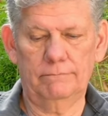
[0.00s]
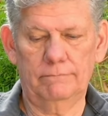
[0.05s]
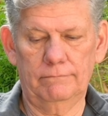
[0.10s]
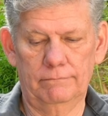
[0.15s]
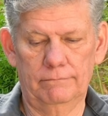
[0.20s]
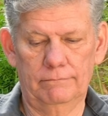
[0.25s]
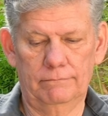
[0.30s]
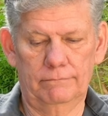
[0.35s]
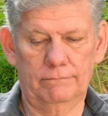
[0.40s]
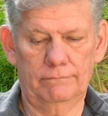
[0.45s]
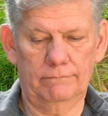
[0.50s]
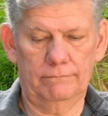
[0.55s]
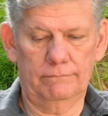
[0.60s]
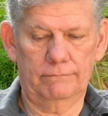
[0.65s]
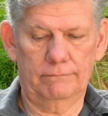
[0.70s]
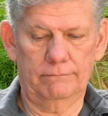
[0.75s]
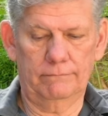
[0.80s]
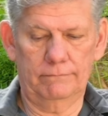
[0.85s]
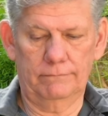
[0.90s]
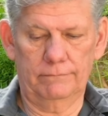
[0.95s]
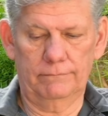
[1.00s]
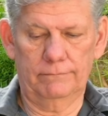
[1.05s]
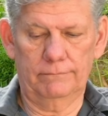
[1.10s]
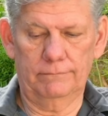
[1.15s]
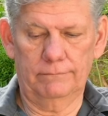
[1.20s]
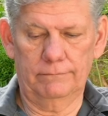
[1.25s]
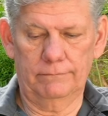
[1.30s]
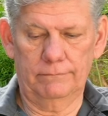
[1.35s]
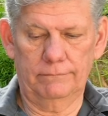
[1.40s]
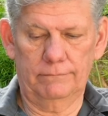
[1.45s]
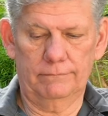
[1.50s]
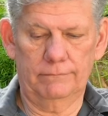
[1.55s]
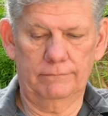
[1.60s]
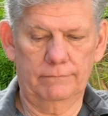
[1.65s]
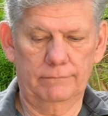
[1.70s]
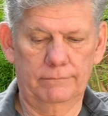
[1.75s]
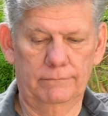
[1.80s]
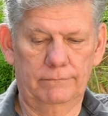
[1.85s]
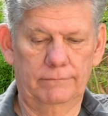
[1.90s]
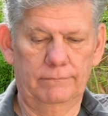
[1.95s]

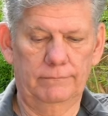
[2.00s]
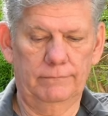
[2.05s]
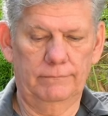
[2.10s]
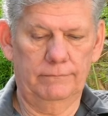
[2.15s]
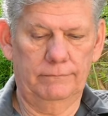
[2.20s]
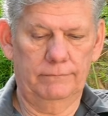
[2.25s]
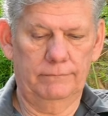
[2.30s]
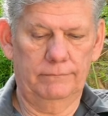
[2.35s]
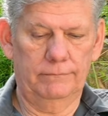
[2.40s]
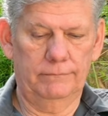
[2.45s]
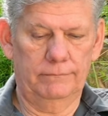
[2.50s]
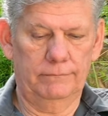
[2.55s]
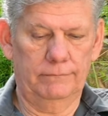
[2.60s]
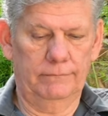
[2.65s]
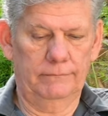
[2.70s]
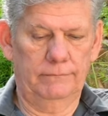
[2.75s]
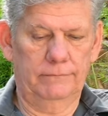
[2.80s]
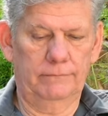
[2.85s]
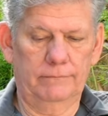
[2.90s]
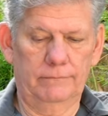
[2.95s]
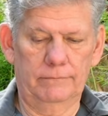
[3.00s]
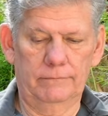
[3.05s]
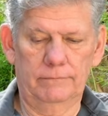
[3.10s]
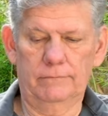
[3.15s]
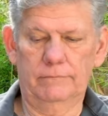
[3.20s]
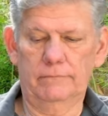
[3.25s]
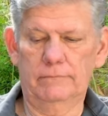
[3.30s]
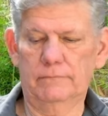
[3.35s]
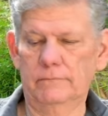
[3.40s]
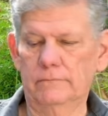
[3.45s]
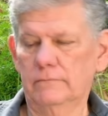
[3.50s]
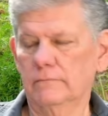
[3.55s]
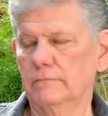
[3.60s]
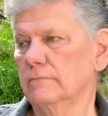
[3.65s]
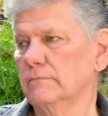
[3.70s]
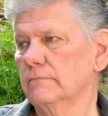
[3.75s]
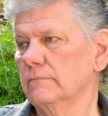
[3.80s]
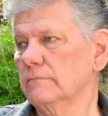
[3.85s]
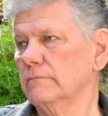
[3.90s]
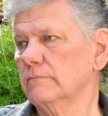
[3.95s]

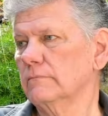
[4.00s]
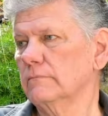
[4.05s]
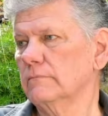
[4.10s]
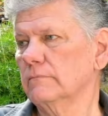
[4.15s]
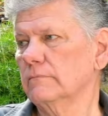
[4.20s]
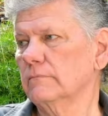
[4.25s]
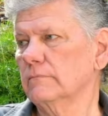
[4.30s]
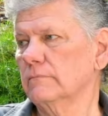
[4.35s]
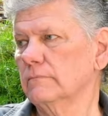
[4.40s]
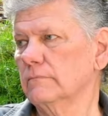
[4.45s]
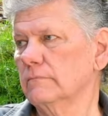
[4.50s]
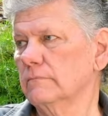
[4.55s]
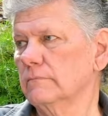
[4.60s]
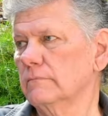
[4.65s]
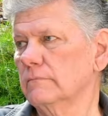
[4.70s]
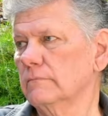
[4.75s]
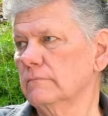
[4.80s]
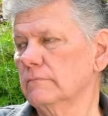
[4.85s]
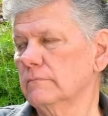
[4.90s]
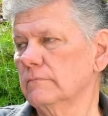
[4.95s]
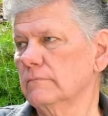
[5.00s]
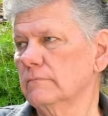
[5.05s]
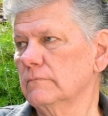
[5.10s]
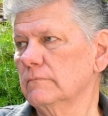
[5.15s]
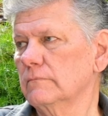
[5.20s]
This person isn't speaking.